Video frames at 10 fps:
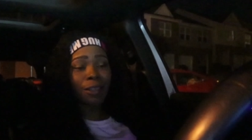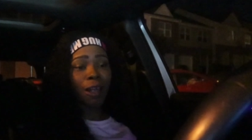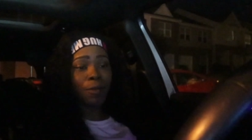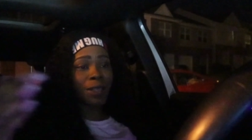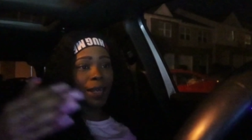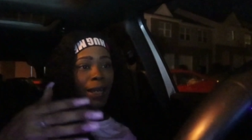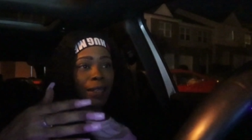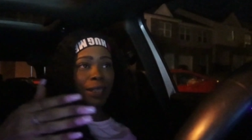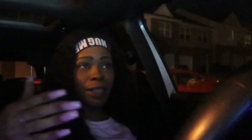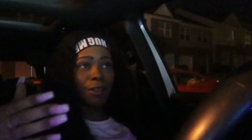So I was like, I
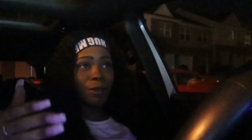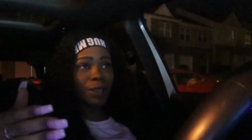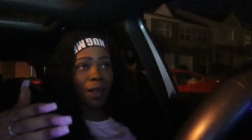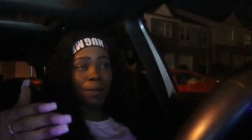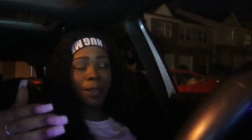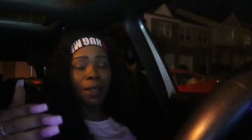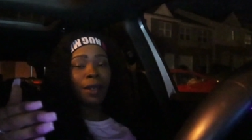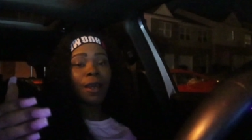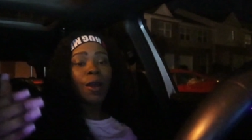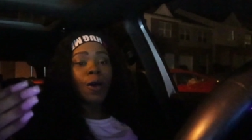need to do something
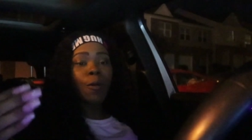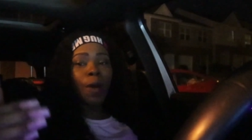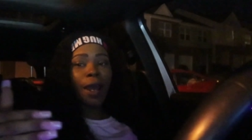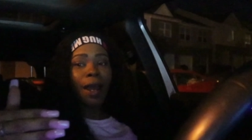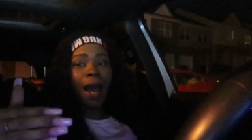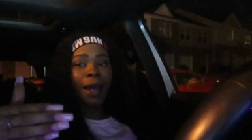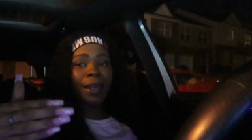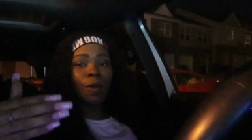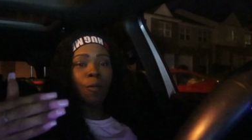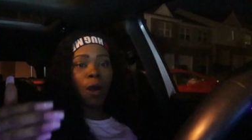where I
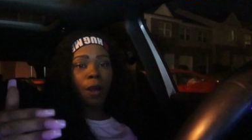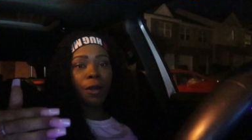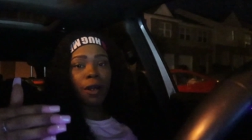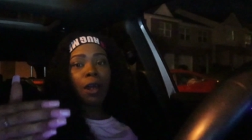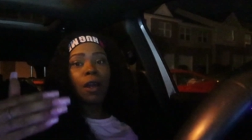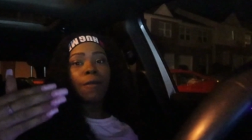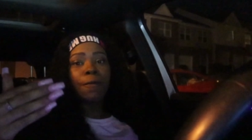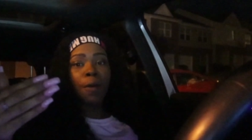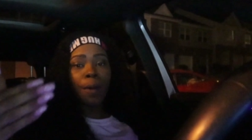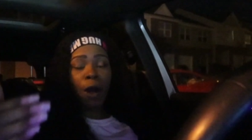can work
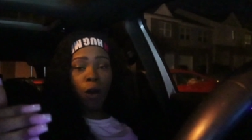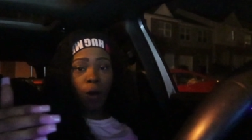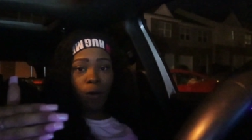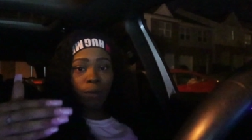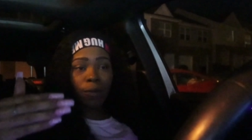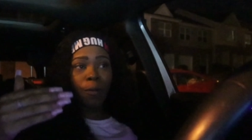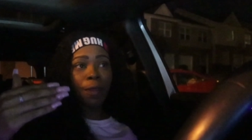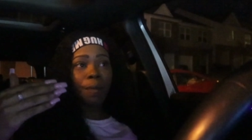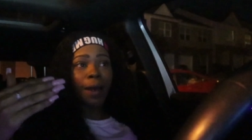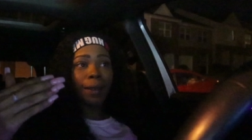from home
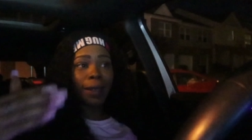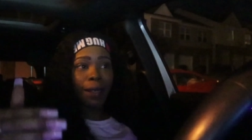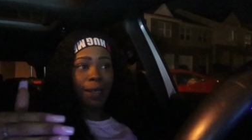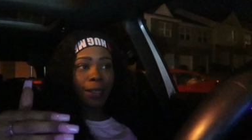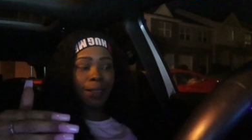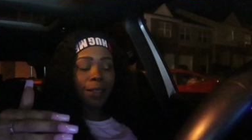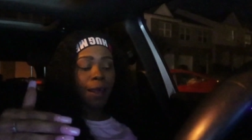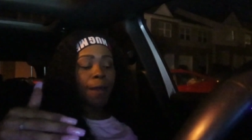with my kids.